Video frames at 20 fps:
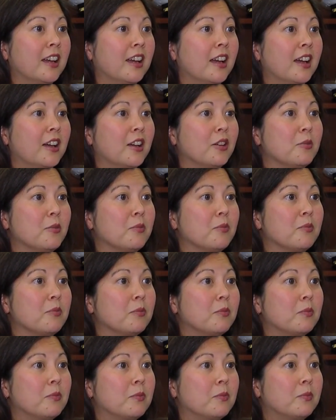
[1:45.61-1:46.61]
um,
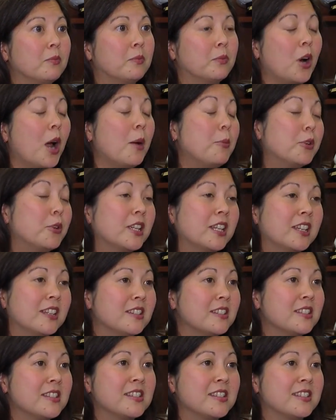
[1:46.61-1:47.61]

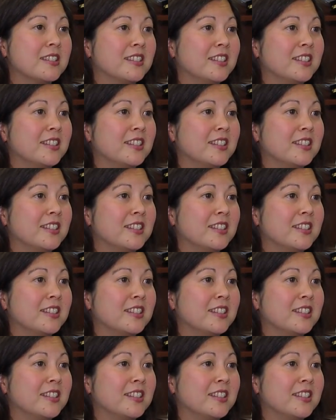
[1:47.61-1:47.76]
properties.